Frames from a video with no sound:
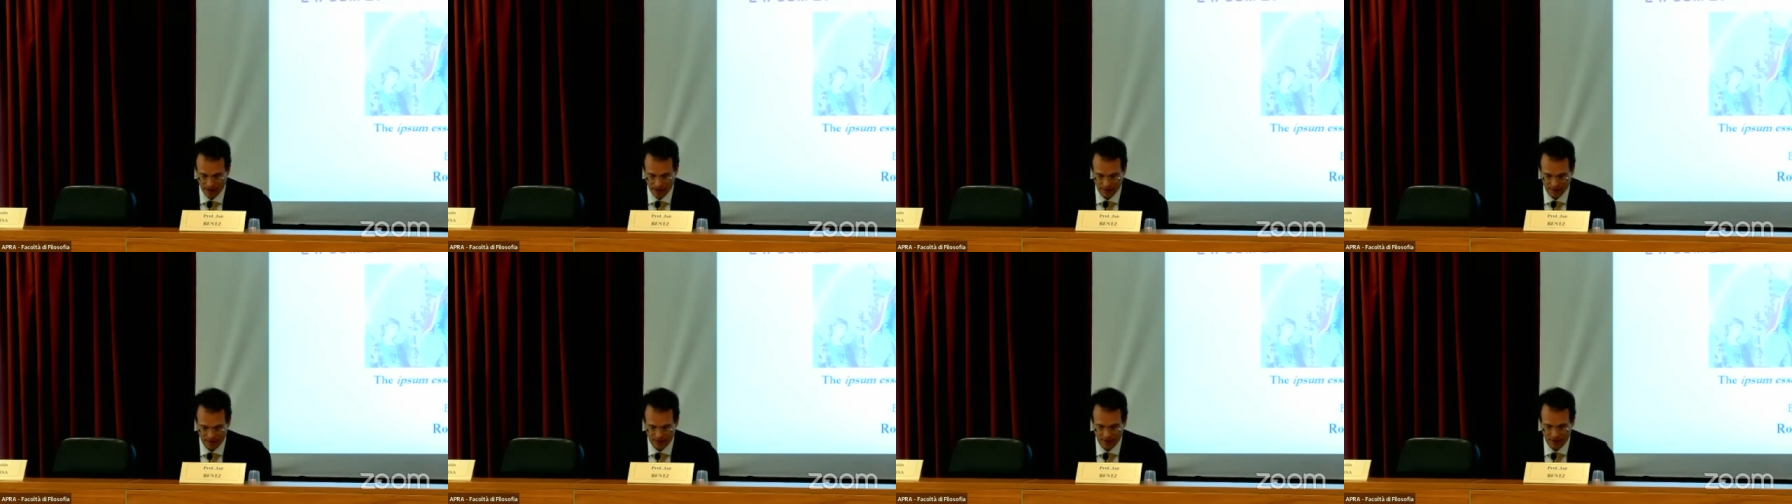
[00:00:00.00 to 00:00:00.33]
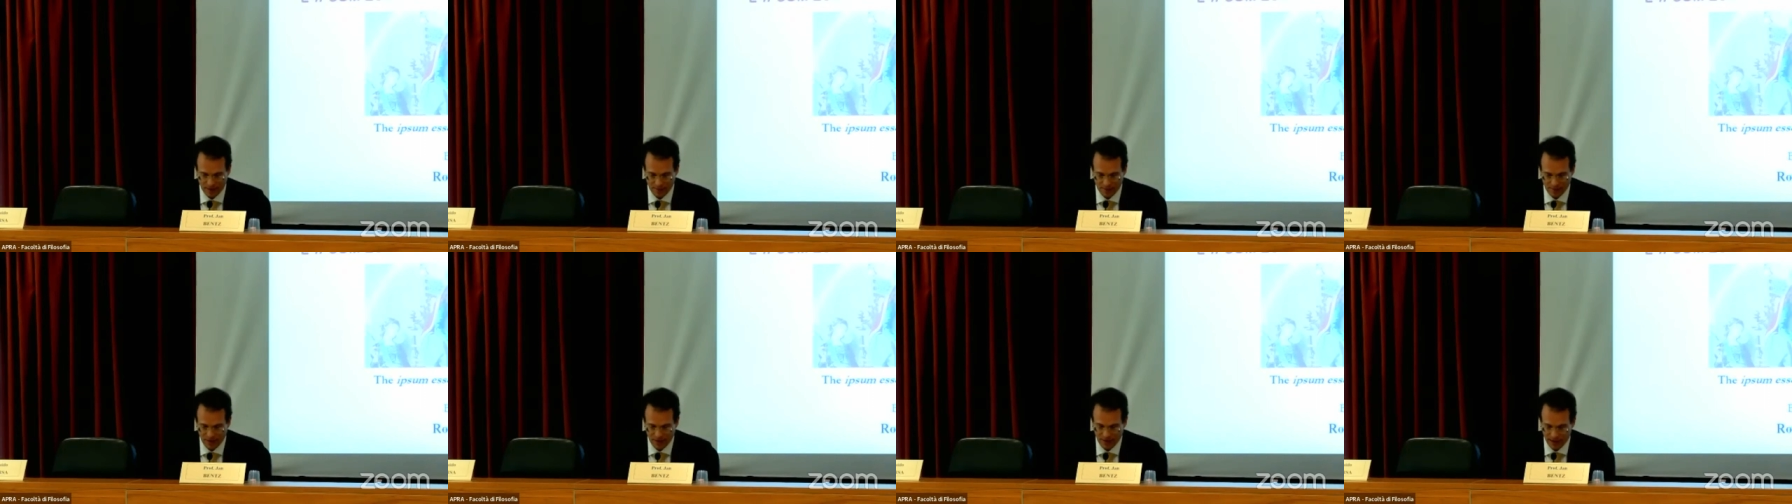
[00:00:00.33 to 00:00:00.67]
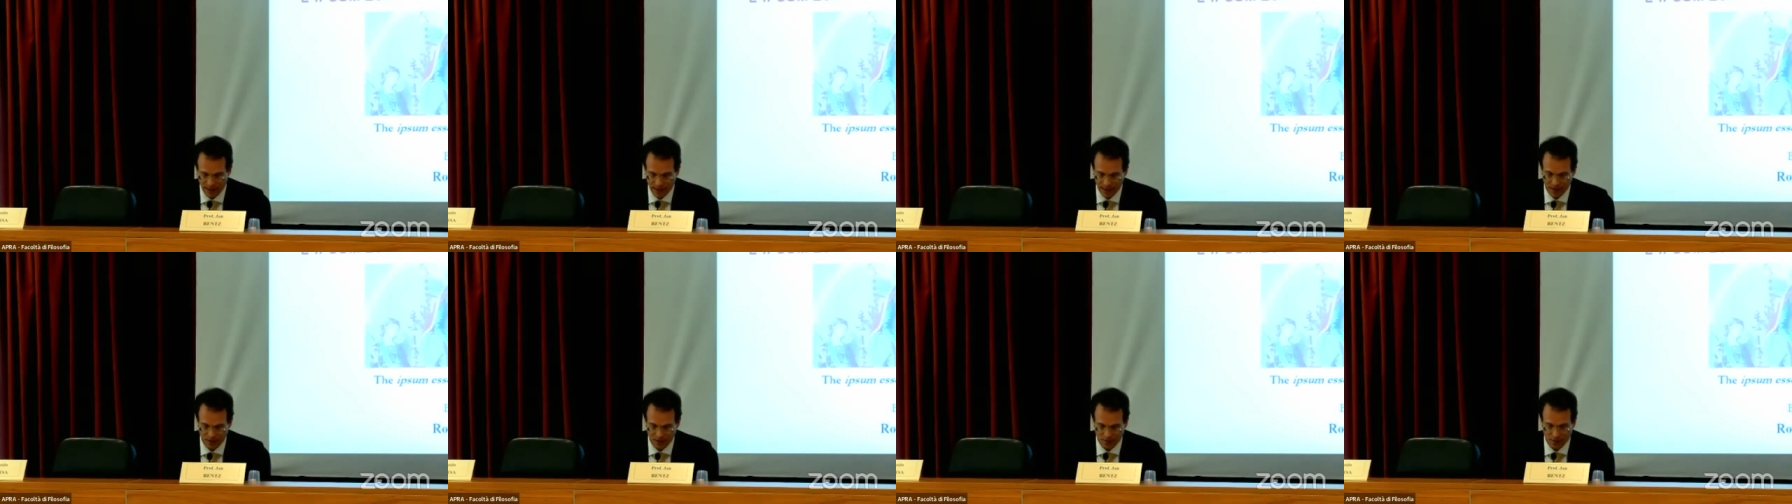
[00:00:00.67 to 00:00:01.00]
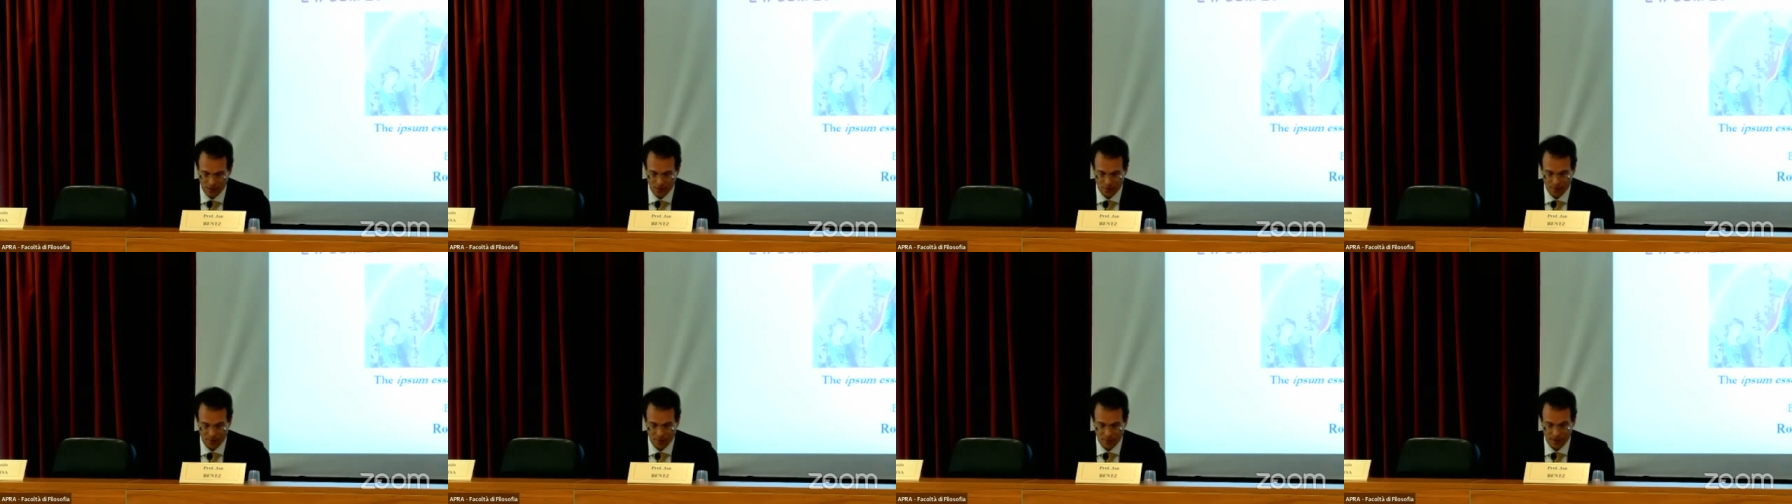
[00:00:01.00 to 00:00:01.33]
its limiting
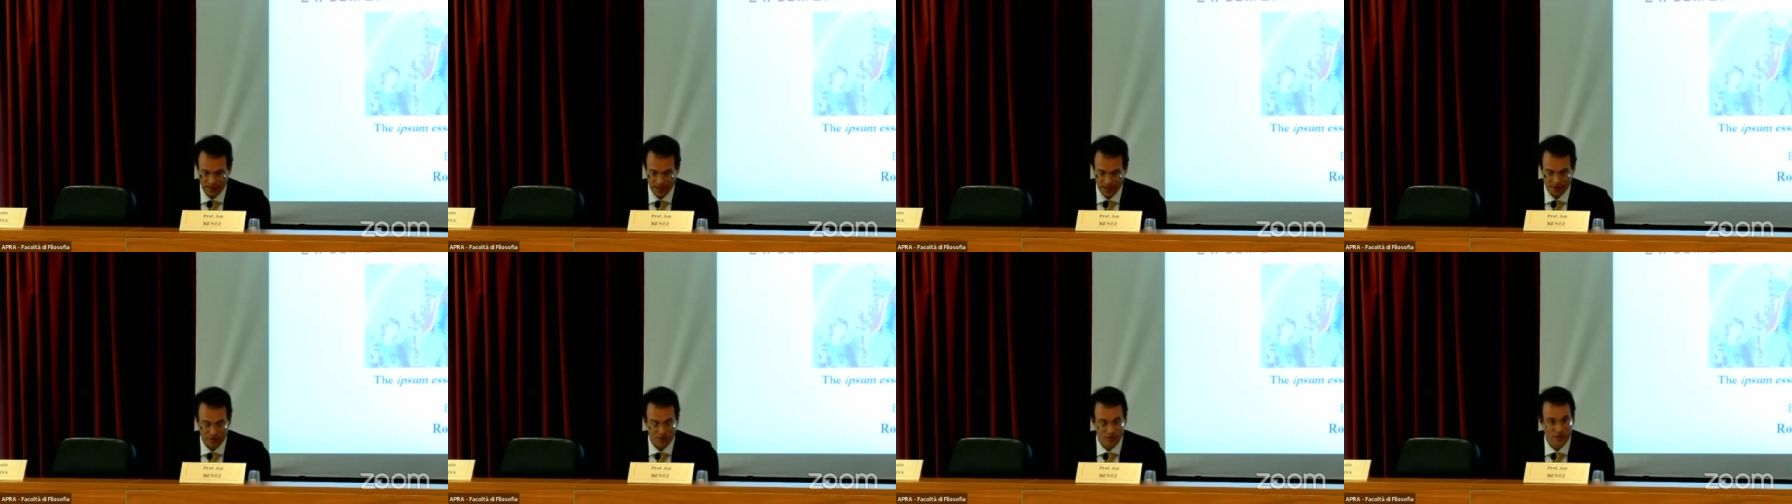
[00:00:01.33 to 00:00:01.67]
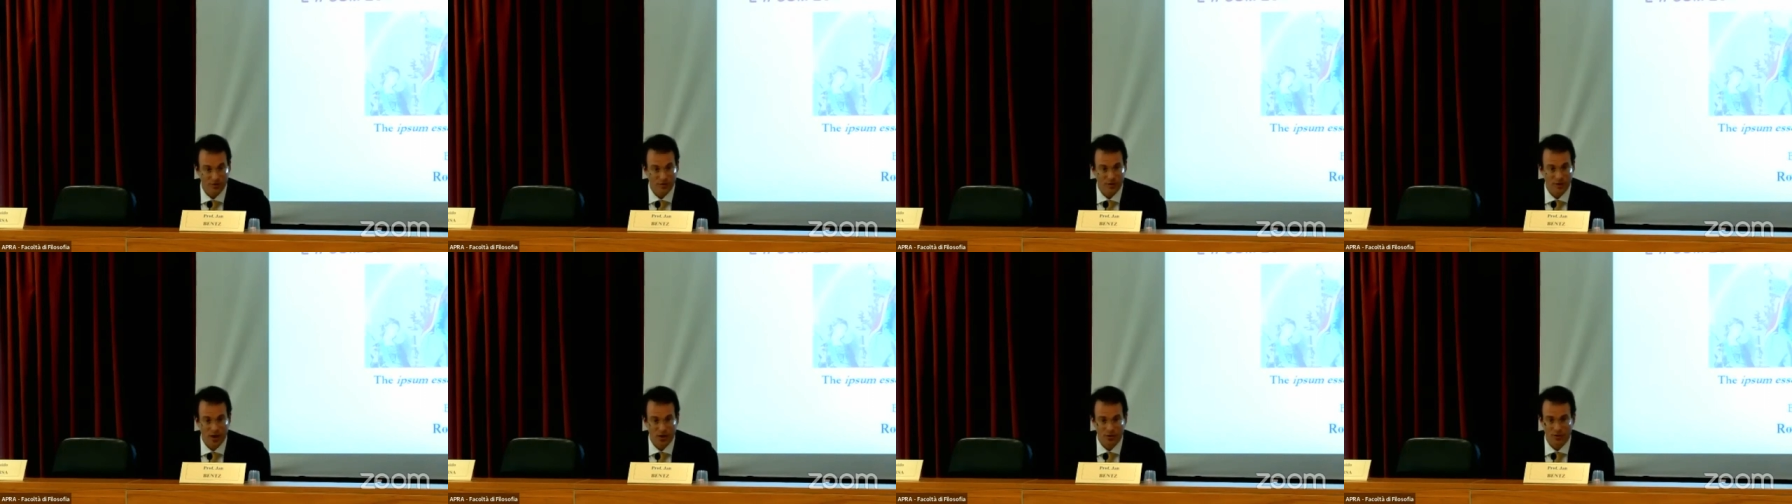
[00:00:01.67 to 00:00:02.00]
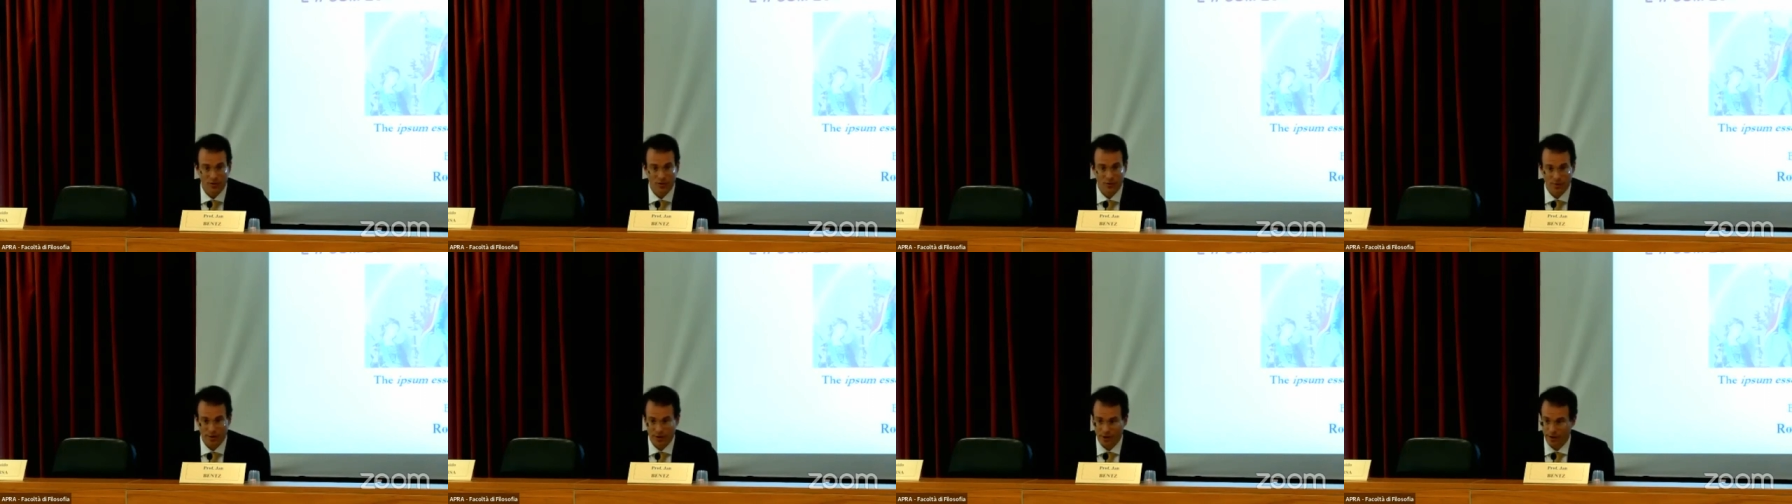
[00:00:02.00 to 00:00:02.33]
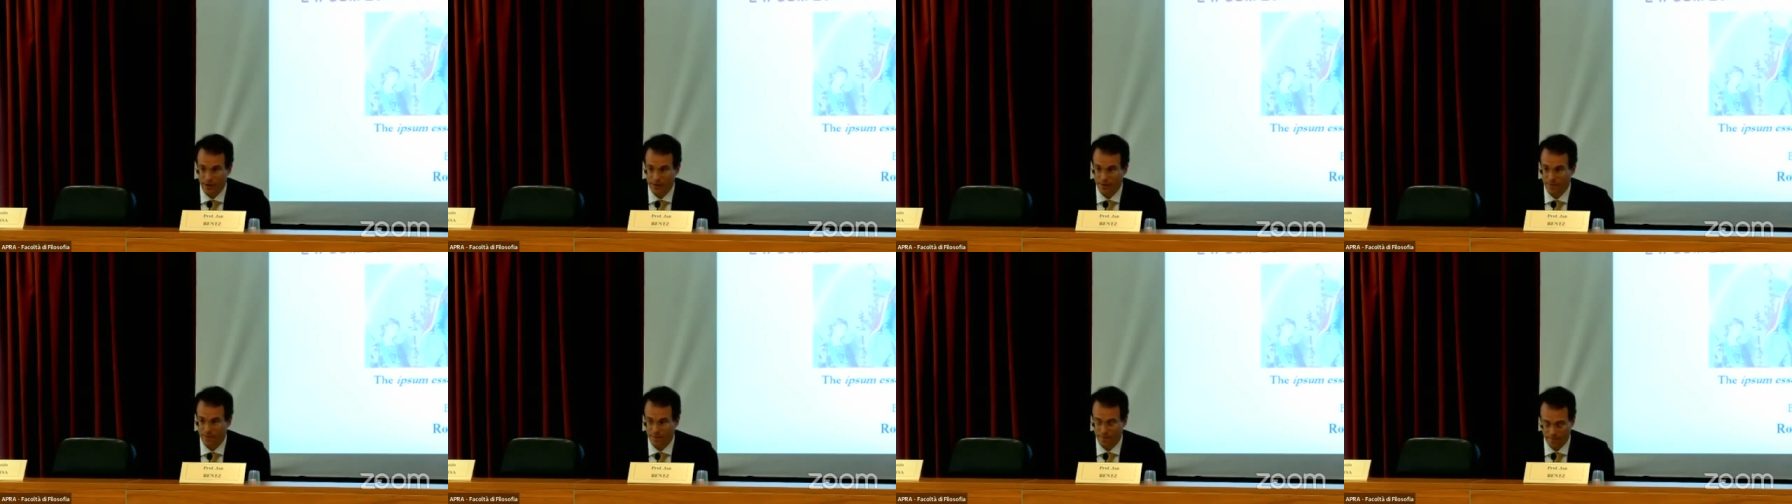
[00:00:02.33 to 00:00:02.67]
or potential
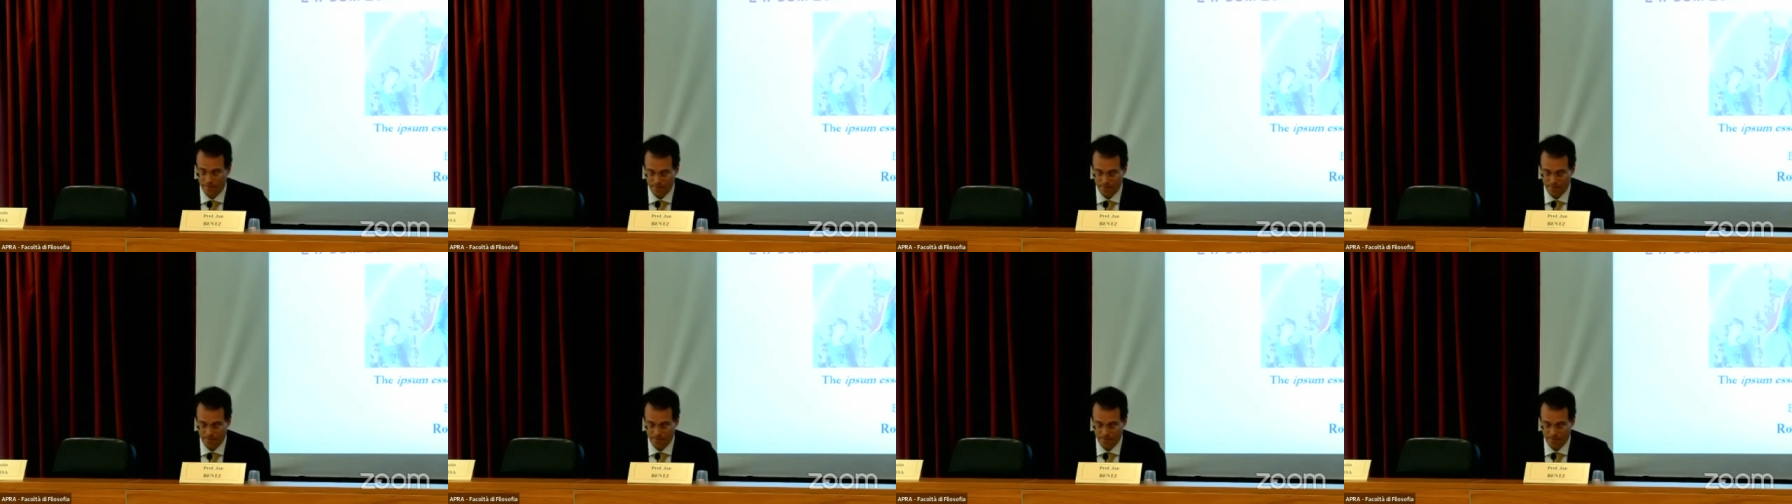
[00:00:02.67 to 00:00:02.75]
counterpart.